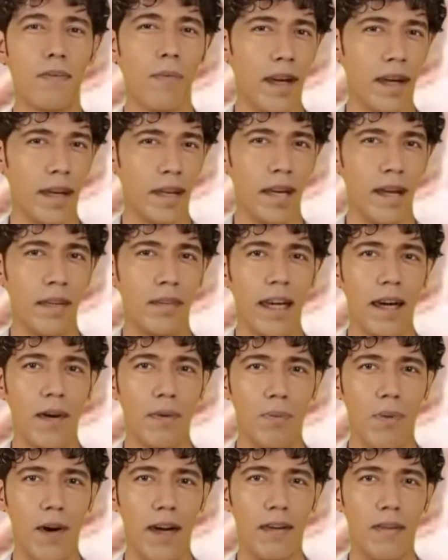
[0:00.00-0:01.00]
but it can
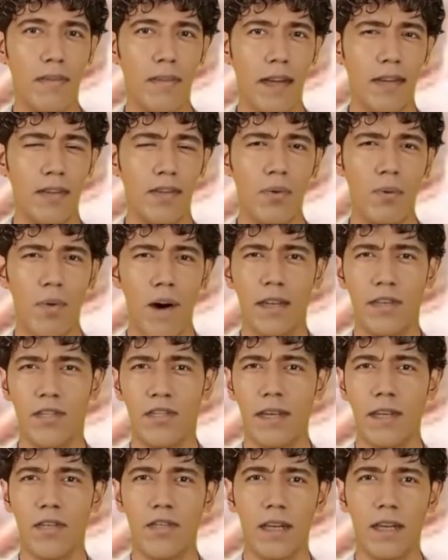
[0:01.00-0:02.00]
get rid of these
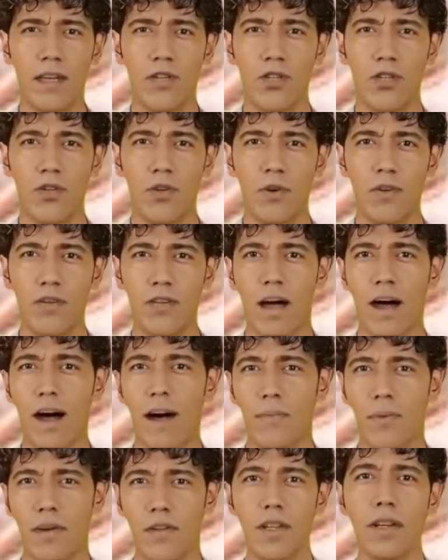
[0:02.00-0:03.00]
crises in a short
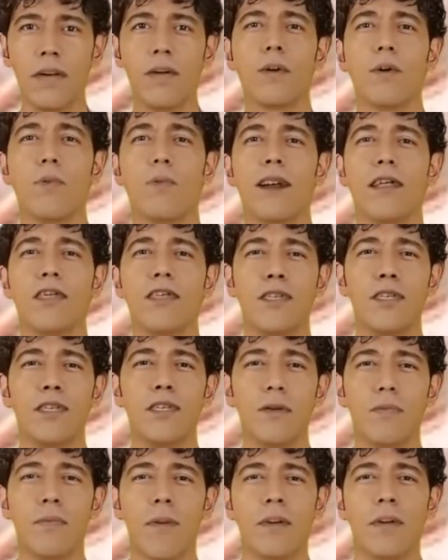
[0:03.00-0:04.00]
time until it reaches
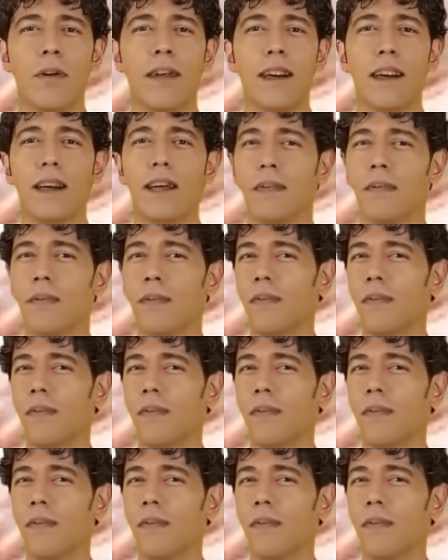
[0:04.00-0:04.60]
stability.